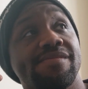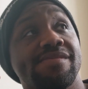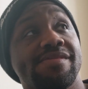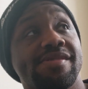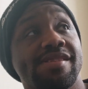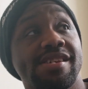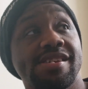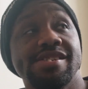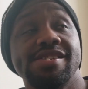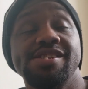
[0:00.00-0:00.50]

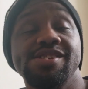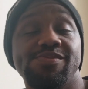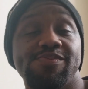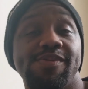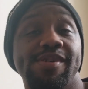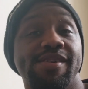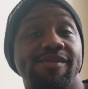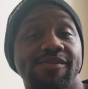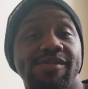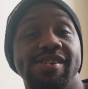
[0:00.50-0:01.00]
This is
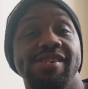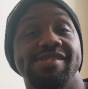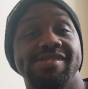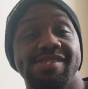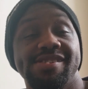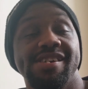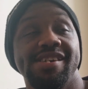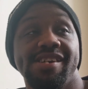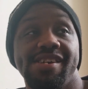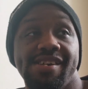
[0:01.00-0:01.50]
where we
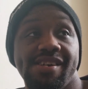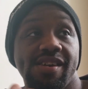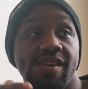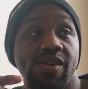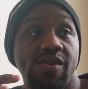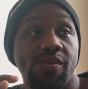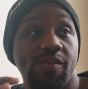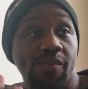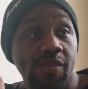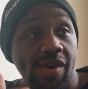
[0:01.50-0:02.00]
see
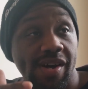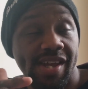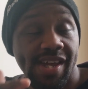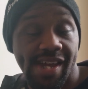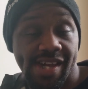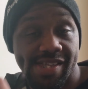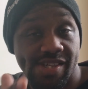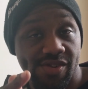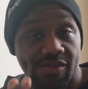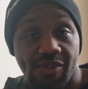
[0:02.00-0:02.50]
what
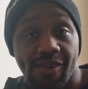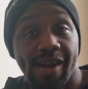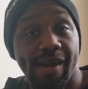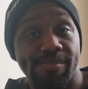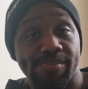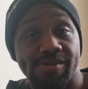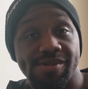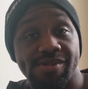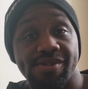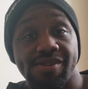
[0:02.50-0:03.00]
kind of
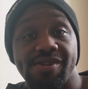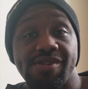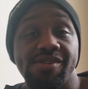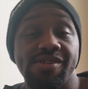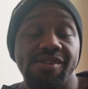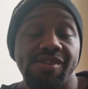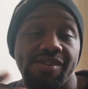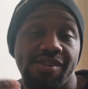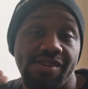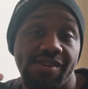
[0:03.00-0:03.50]
grappler
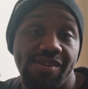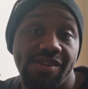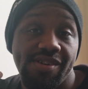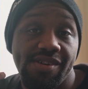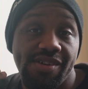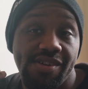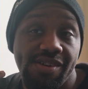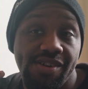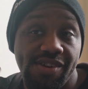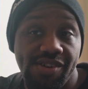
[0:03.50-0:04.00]

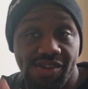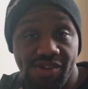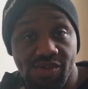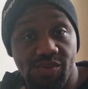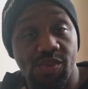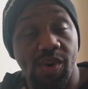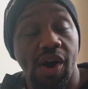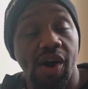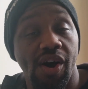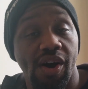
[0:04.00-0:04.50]

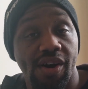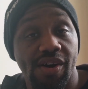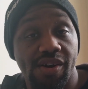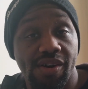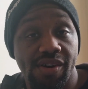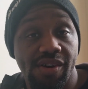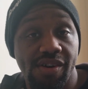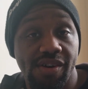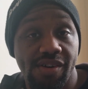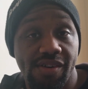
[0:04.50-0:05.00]
you are.
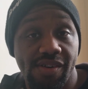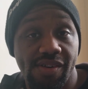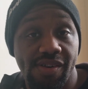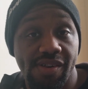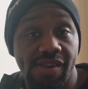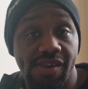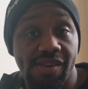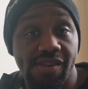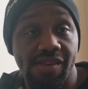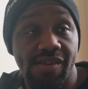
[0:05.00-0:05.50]

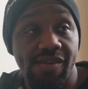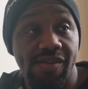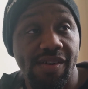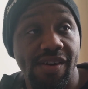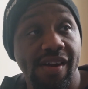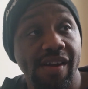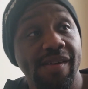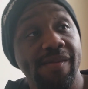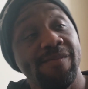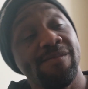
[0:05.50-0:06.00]
All
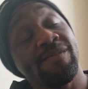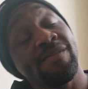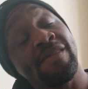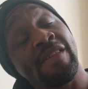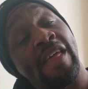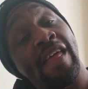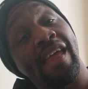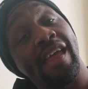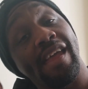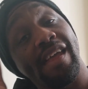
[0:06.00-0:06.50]
right?
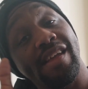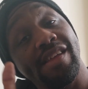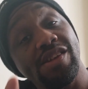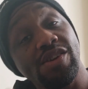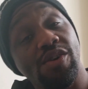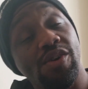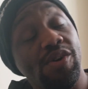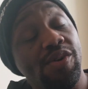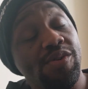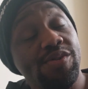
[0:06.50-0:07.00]
And
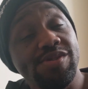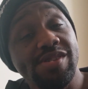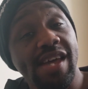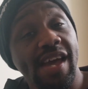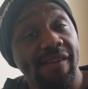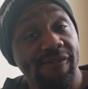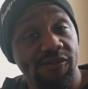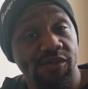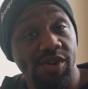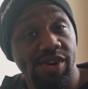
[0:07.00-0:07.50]
you'll hold
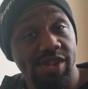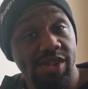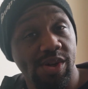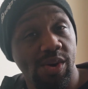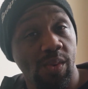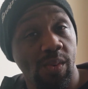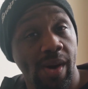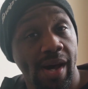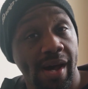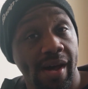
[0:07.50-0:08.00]
that for a
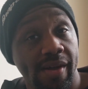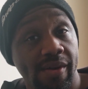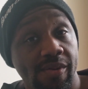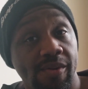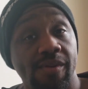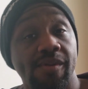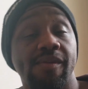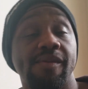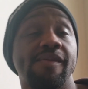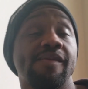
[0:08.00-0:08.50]
little while.
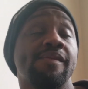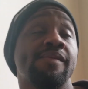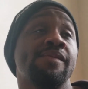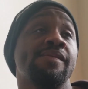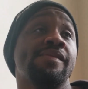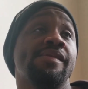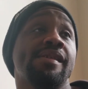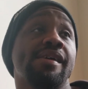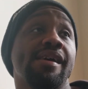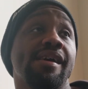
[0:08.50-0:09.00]

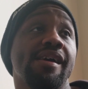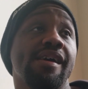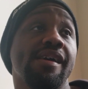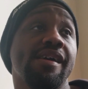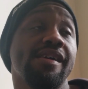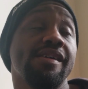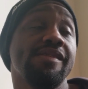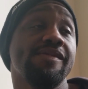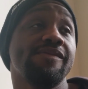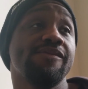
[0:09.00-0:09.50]

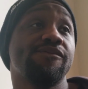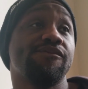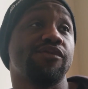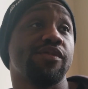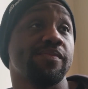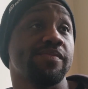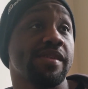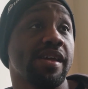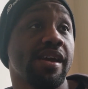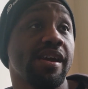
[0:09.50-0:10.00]
And
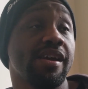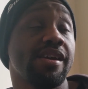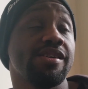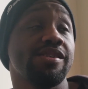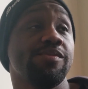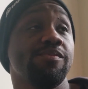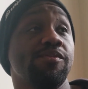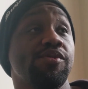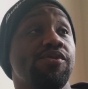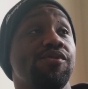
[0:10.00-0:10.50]
from there,
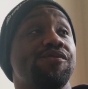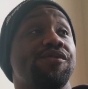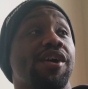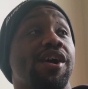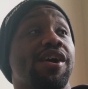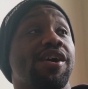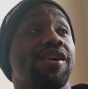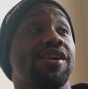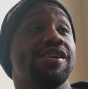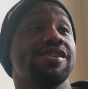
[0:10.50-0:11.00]
you move
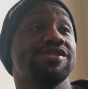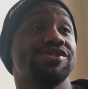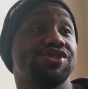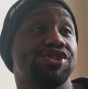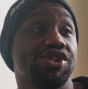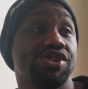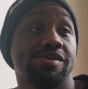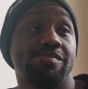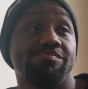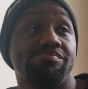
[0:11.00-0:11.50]
on
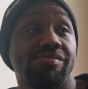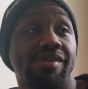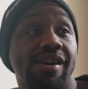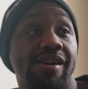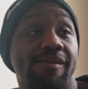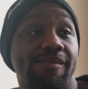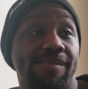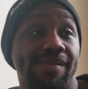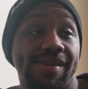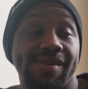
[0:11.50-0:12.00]
to the
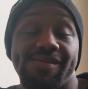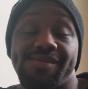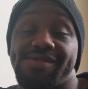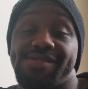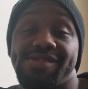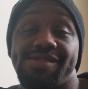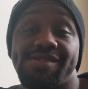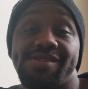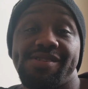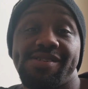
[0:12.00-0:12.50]
brown
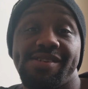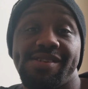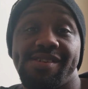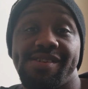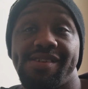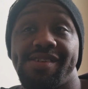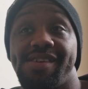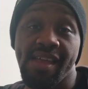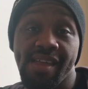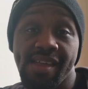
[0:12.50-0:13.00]
belts.
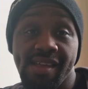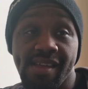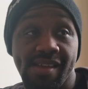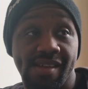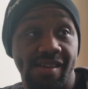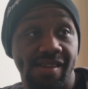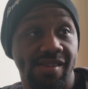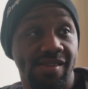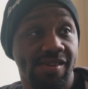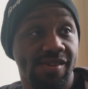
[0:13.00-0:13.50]

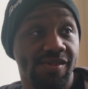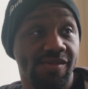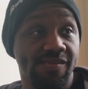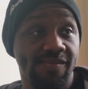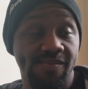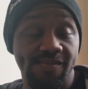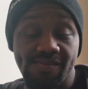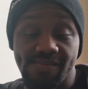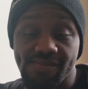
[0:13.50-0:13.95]
You